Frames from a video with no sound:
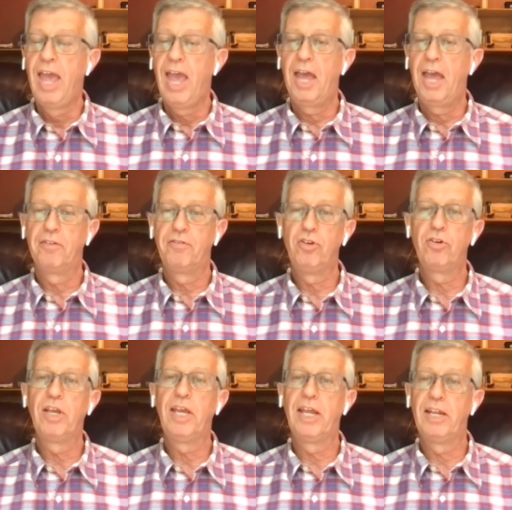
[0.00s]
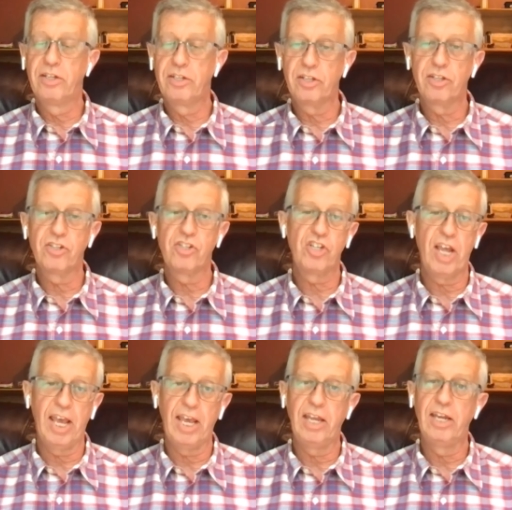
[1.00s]
Mm. And if you can get into the
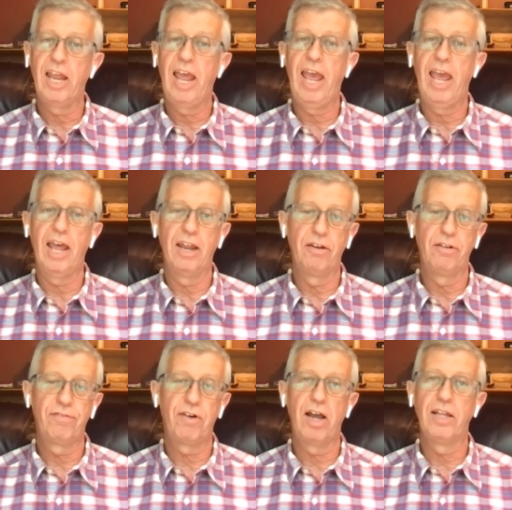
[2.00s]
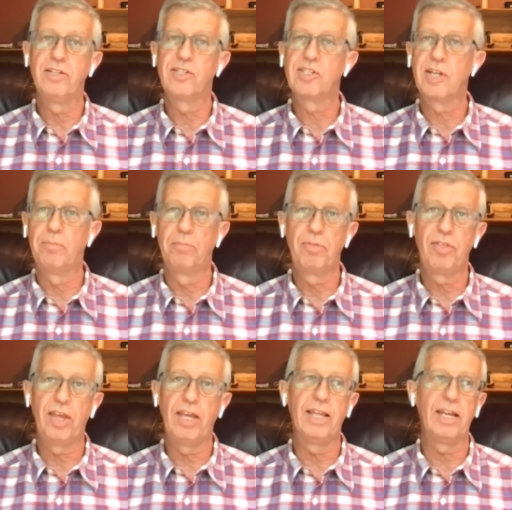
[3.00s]
shade and find
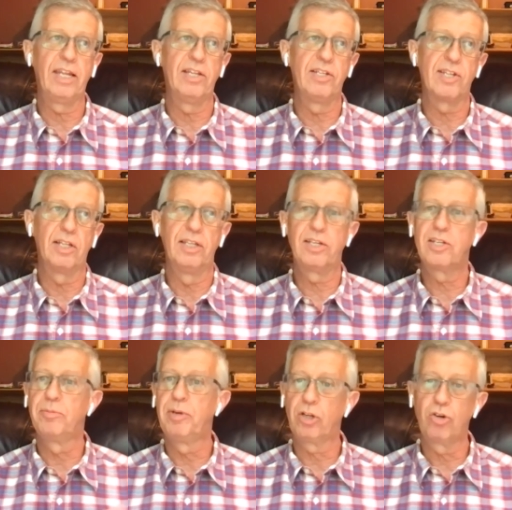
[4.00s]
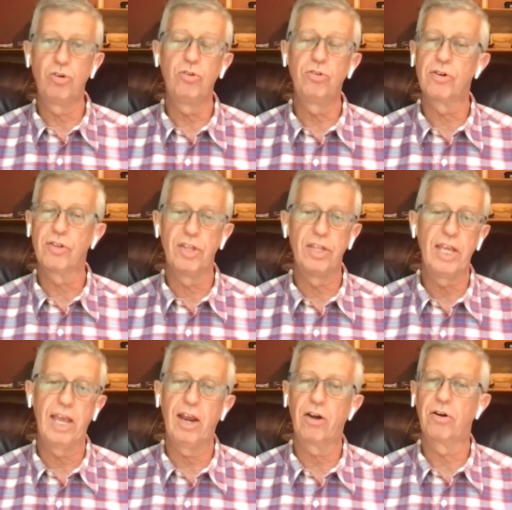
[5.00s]
something that is a little bit cooler than
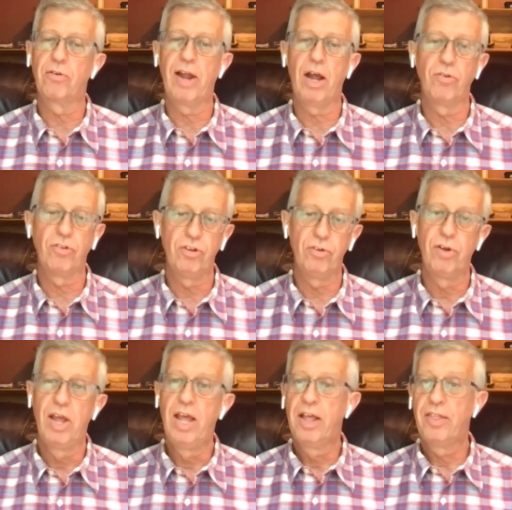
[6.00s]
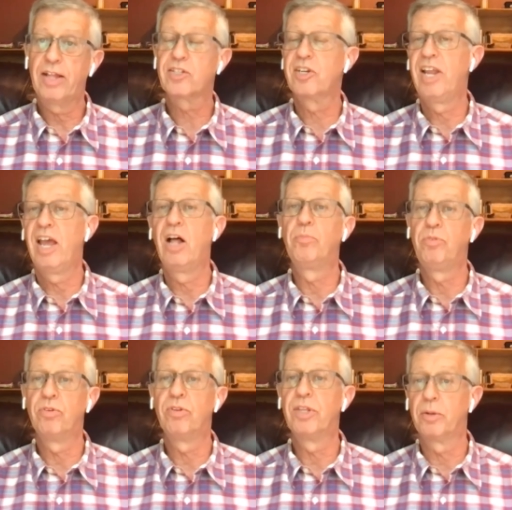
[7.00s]
the air around you, that's going to
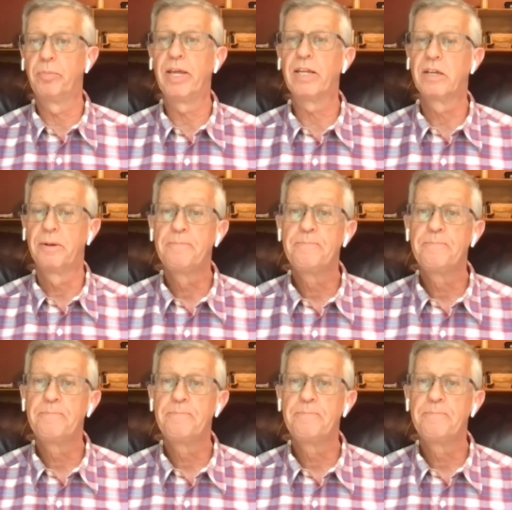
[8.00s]
help you a little bit.